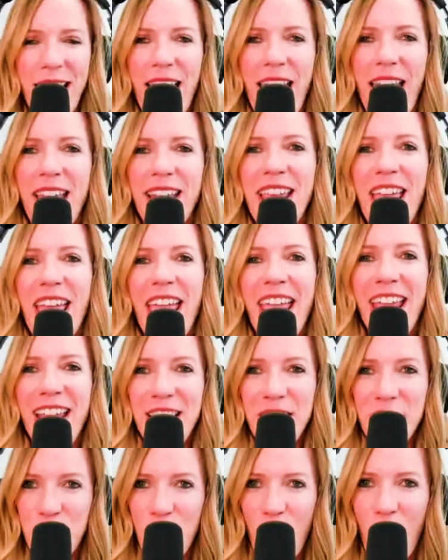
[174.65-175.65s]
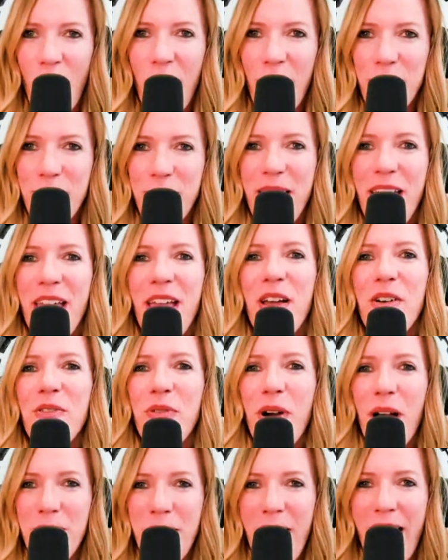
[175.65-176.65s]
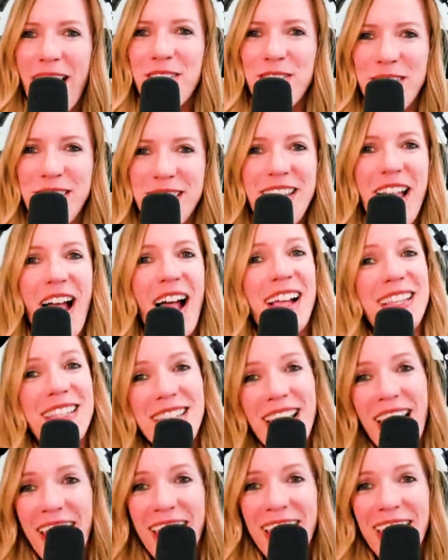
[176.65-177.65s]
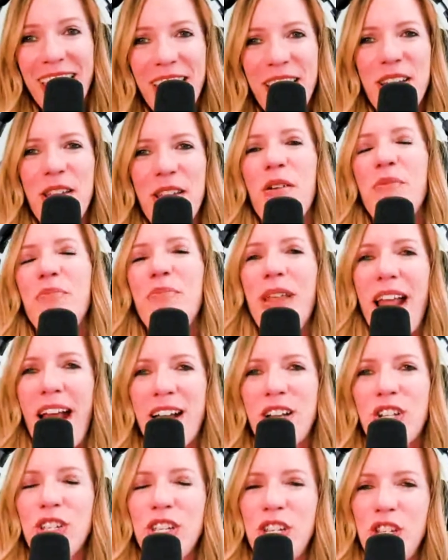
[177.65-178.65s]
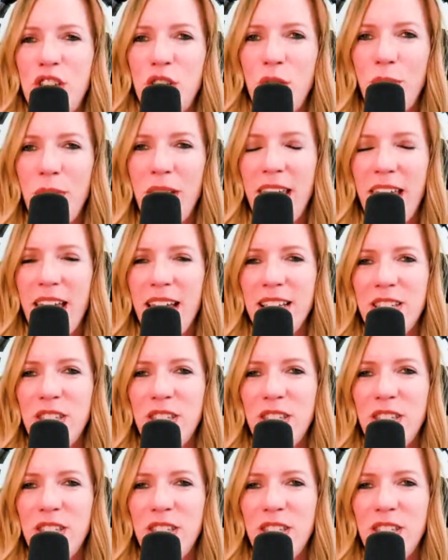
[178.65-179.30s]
And in a job, what matters is not saying it, but actually doing it.